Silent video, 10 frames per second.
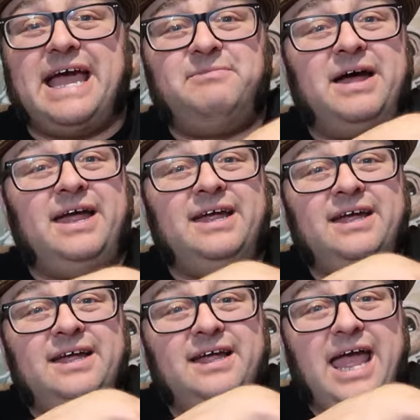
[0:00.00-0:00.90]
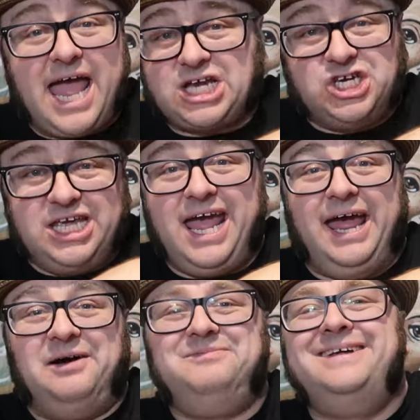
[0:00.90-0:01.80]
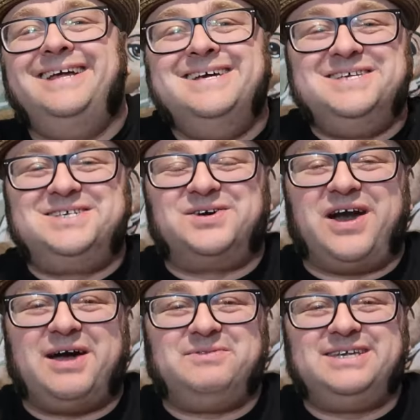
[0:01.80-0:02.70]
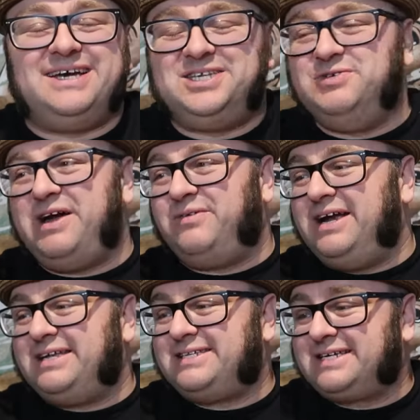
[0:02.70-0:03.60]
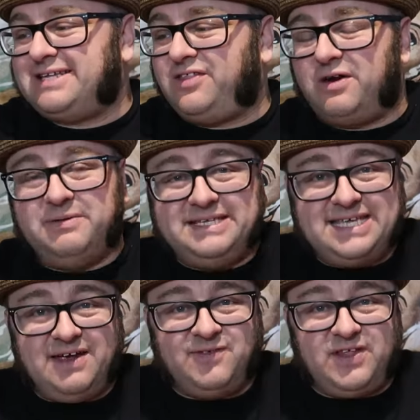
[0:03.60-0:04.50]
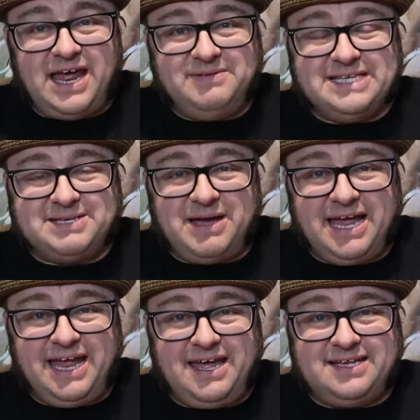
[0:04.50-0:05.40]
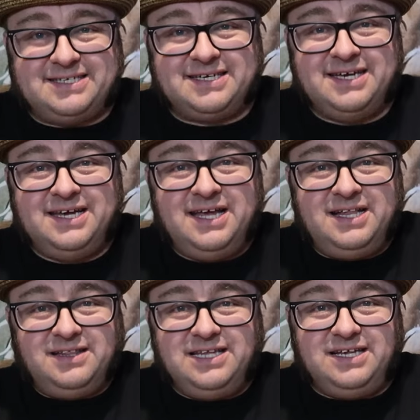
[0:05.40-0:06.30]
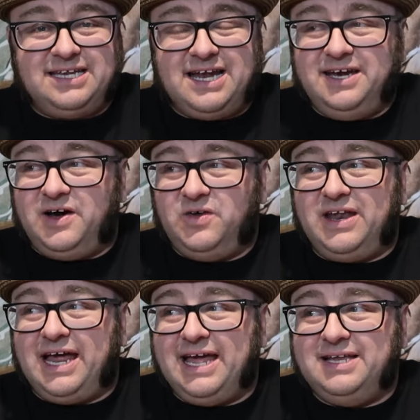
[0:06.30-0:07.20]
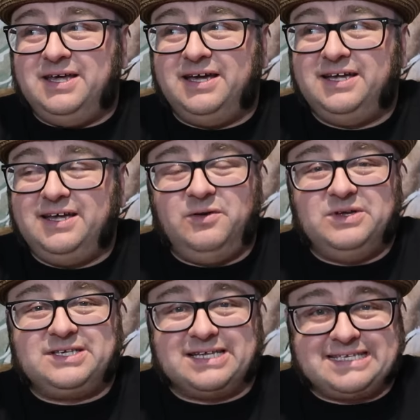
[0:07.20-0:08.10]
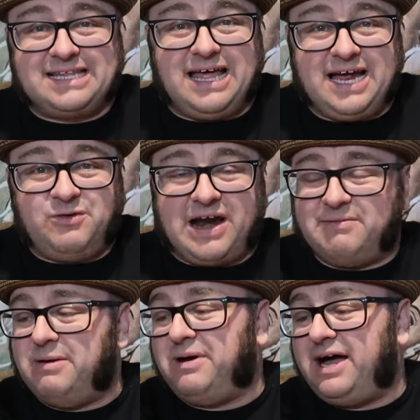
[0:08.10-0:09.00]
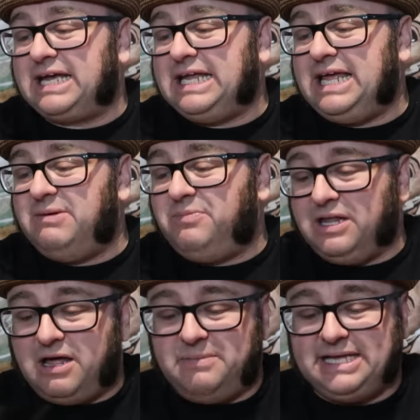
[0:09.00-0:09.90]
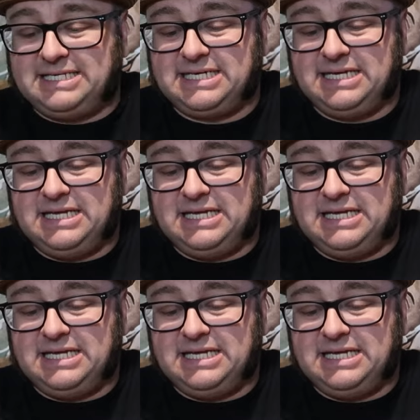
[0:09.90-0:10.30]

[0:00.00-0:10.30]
was, I had my action cam strapped uh, to my wrist because I thought it would be safer than having this in my hand. Little did I know that I had, it was gonna slide right out of my pocket and plummet